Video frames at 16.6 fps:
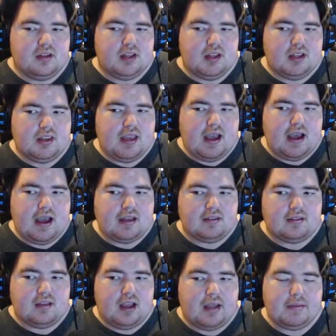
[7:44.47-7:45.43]
yeah,
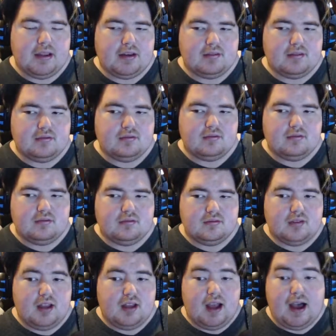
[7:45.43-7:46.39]
I mean,
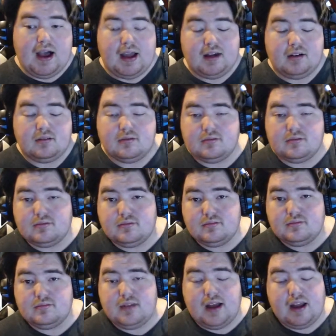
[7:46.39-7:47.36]
I don't,
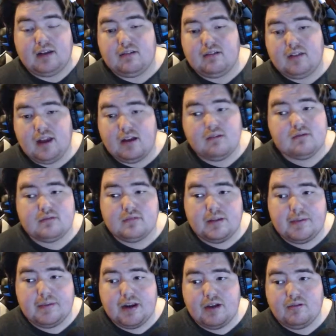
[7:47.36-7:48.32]
I don't know. Let me
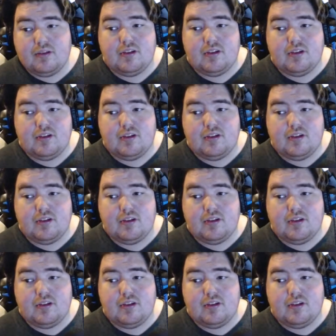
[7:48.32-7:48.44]
know what you